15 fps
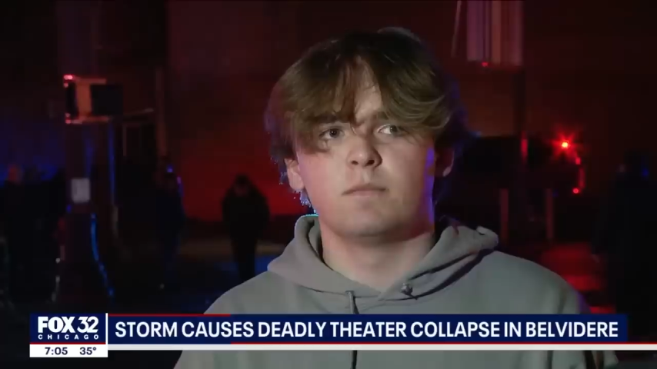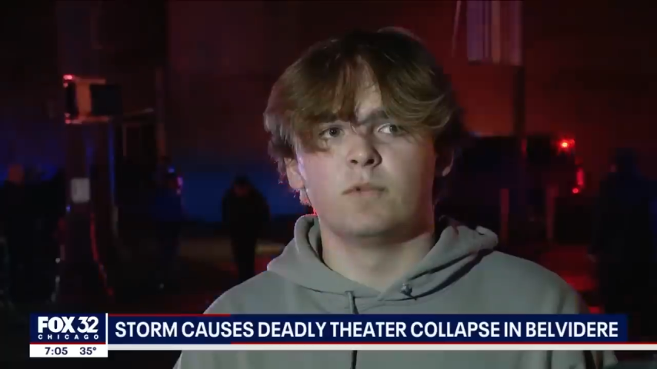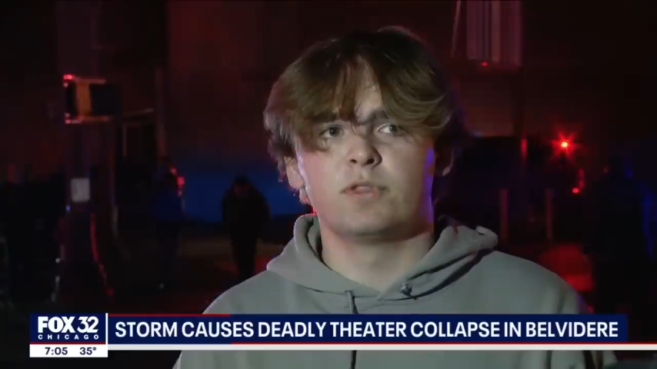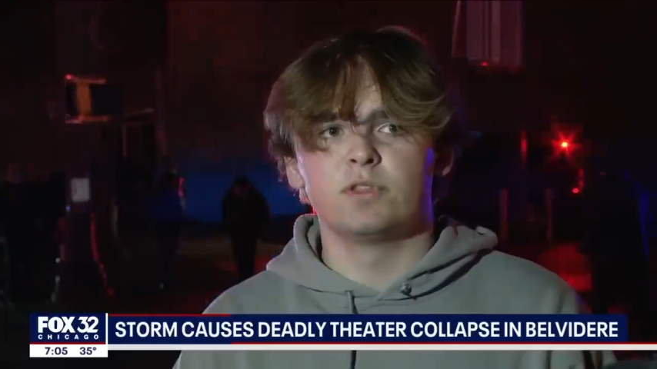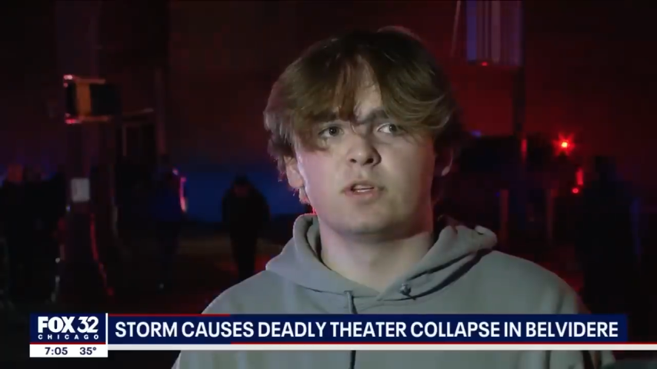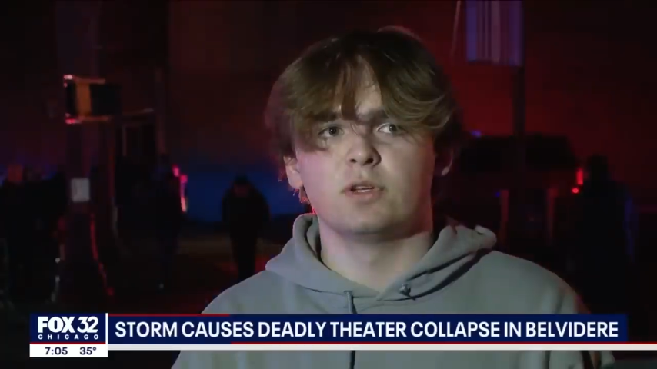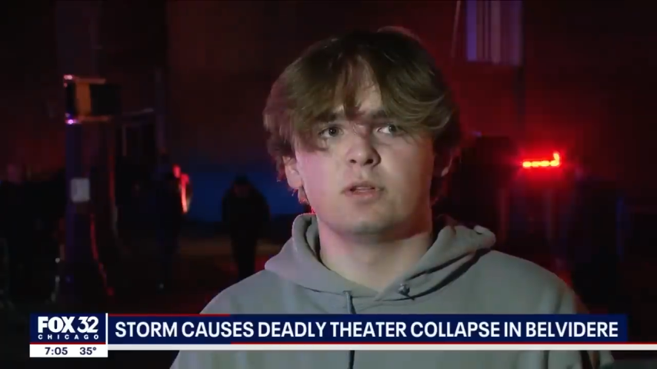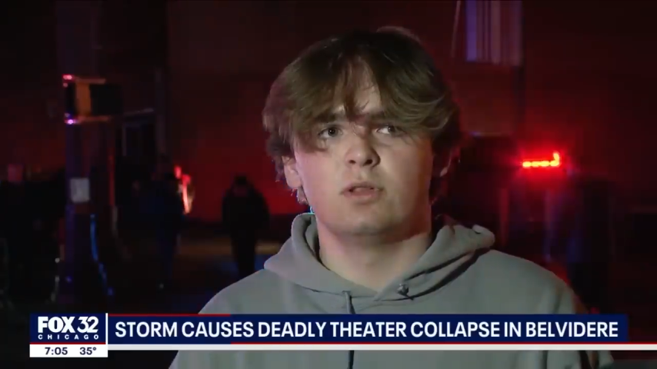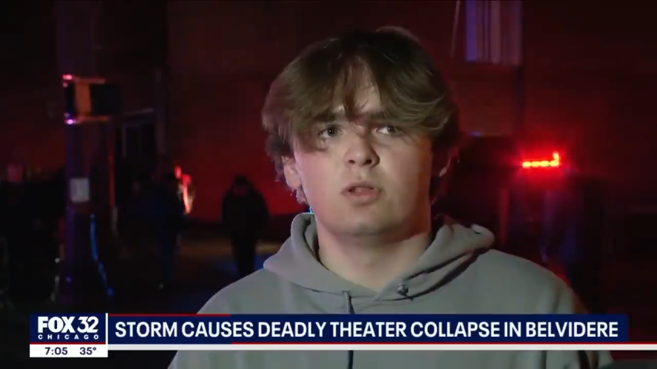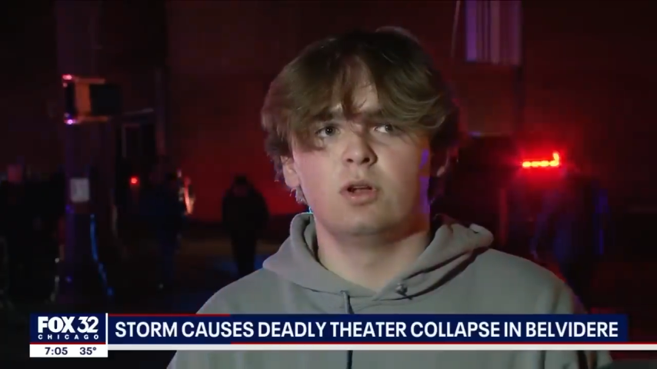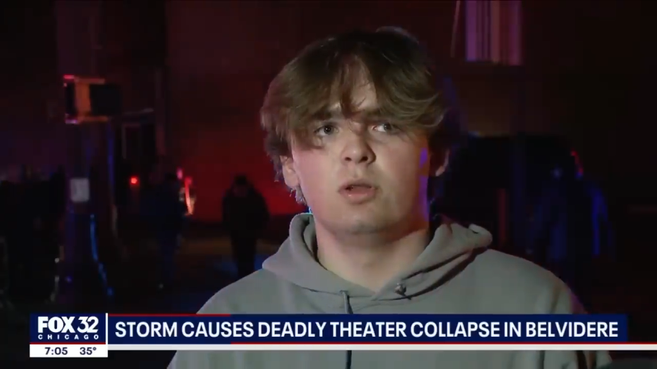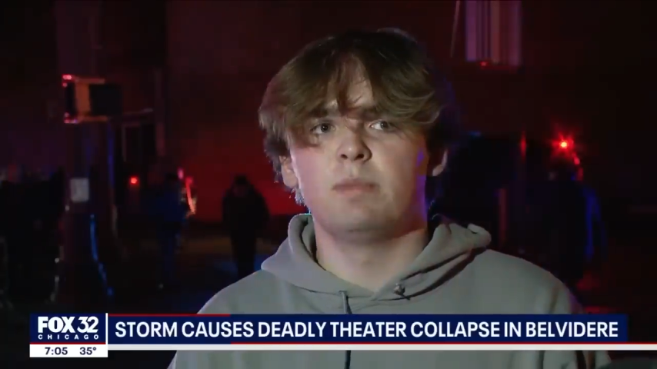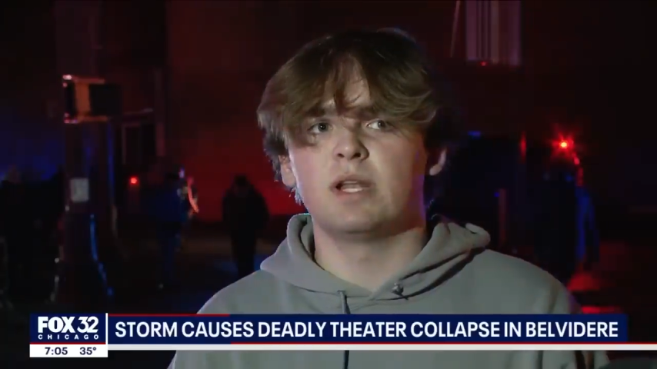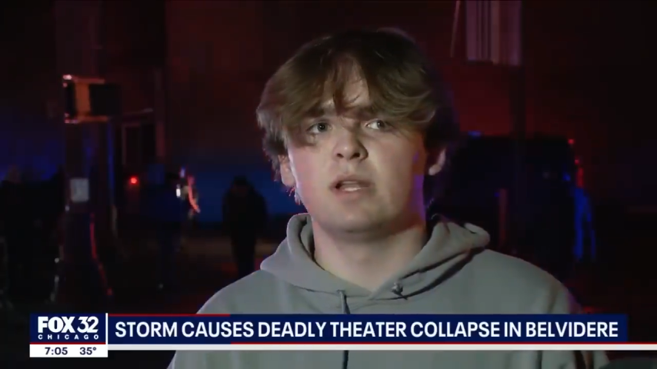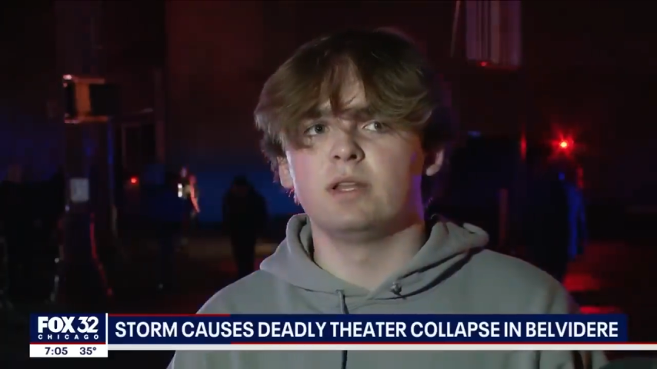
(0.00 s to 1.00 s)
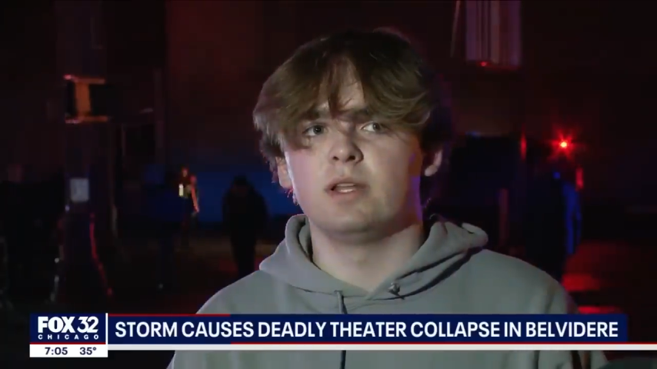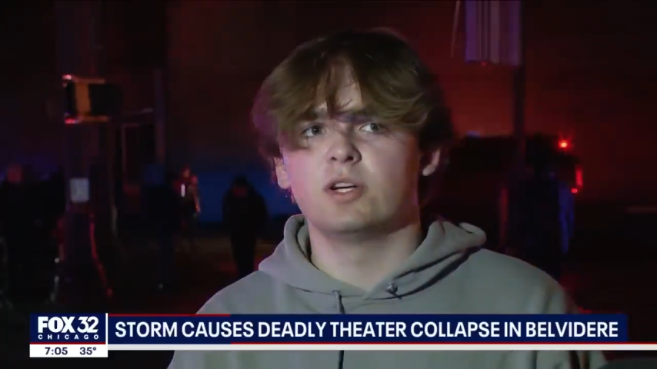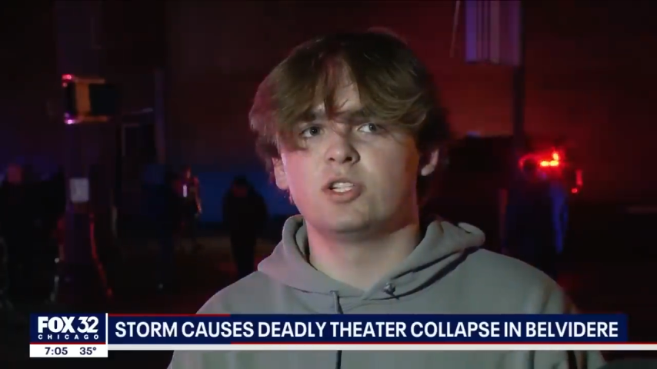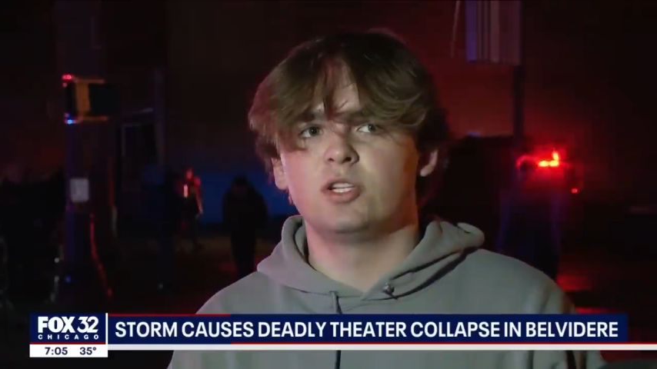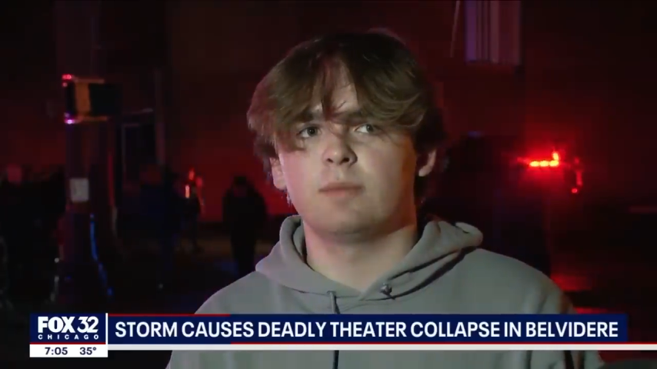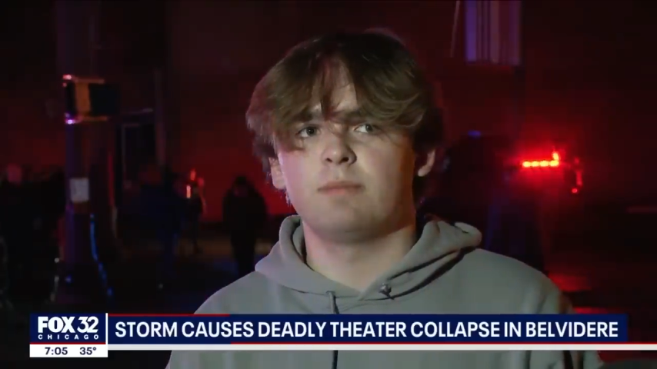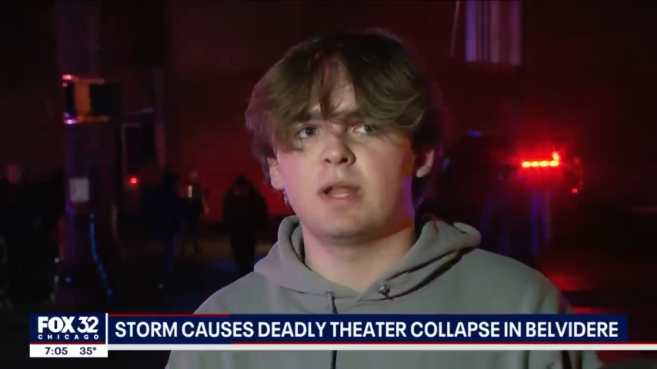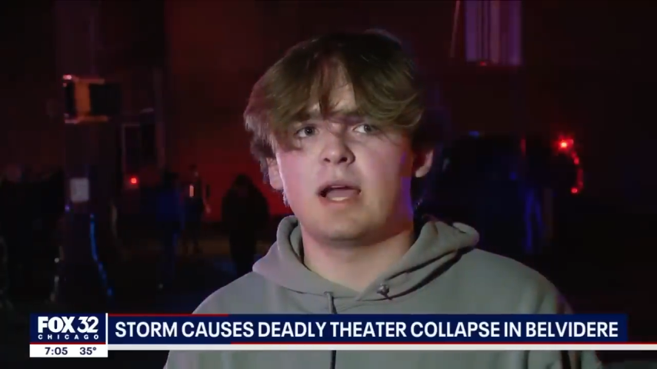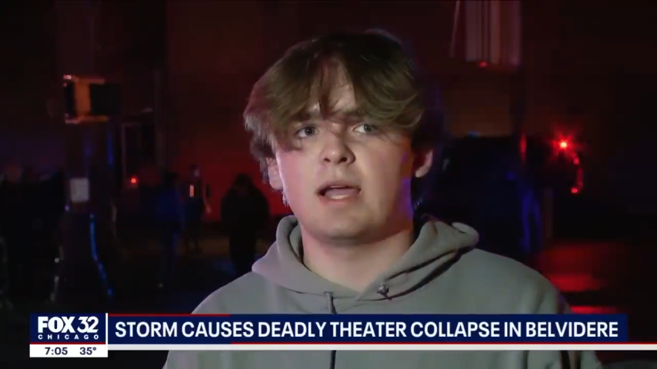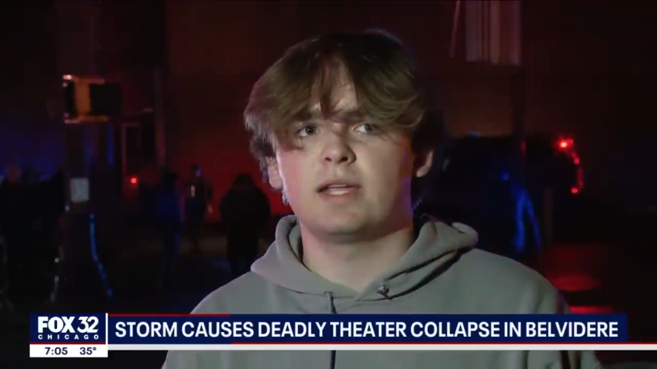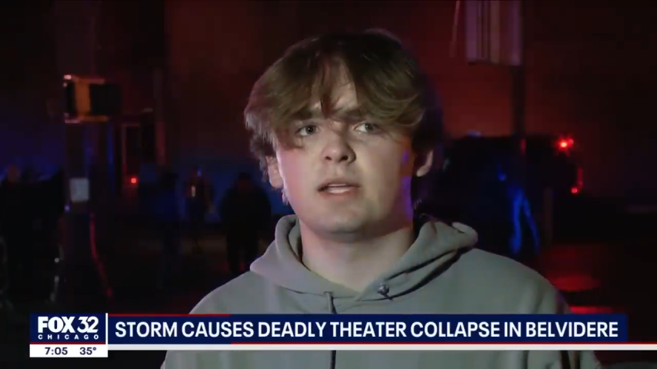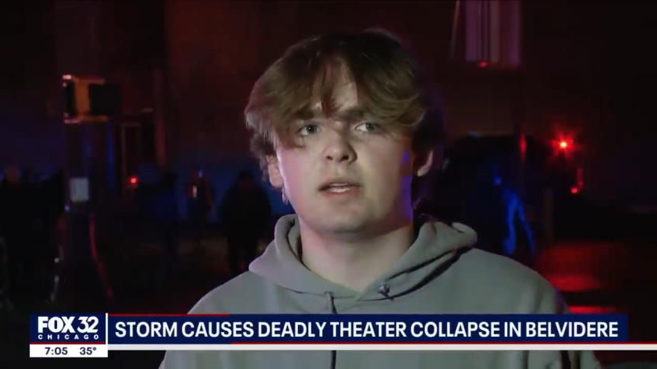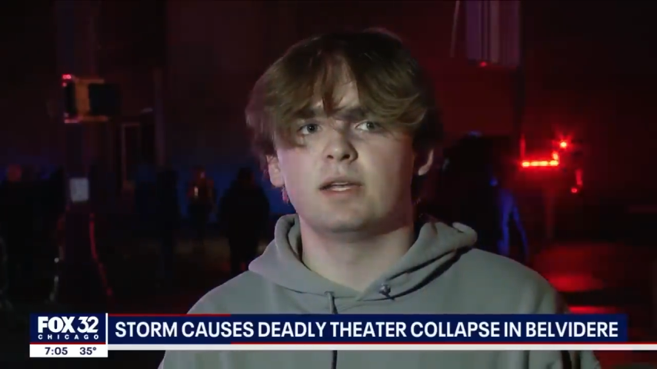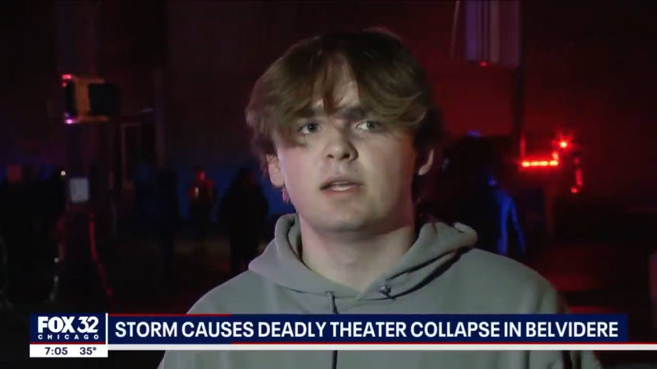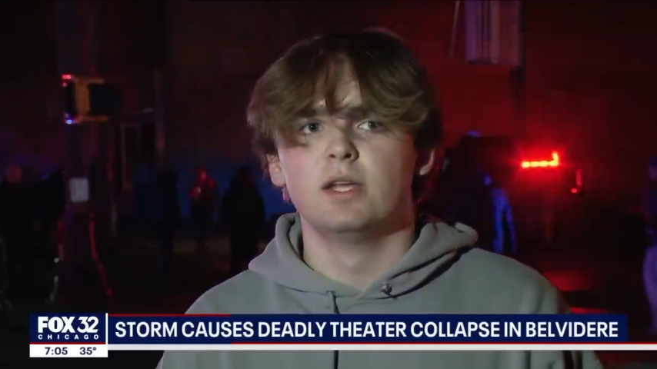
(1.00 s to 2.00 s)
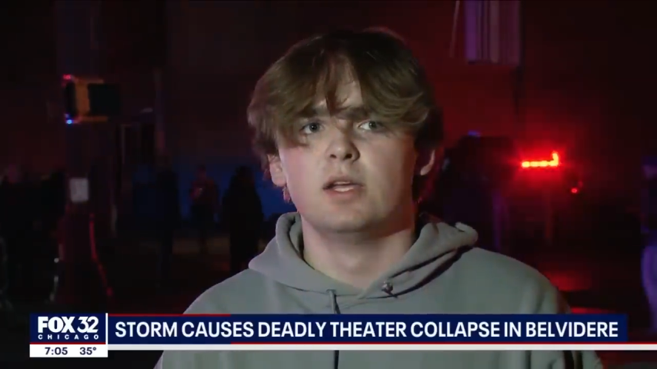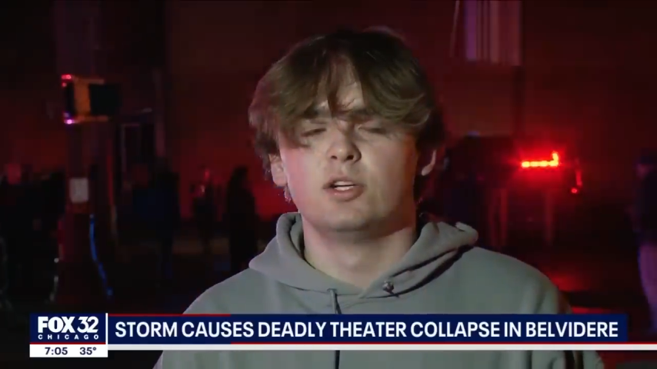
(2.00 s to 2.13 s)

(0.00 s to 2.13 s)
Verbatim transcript: with the little bit of leadership that I can